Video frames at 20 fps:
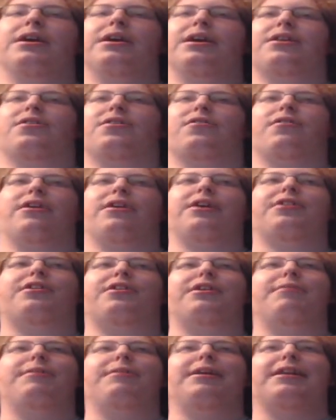crazy
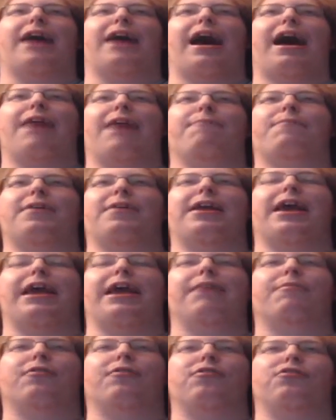to me that I've been
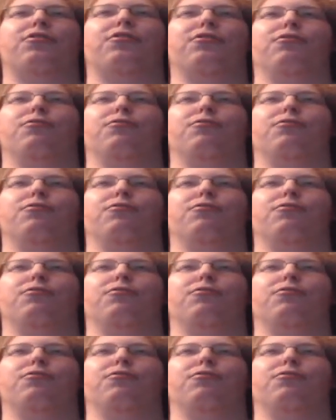able to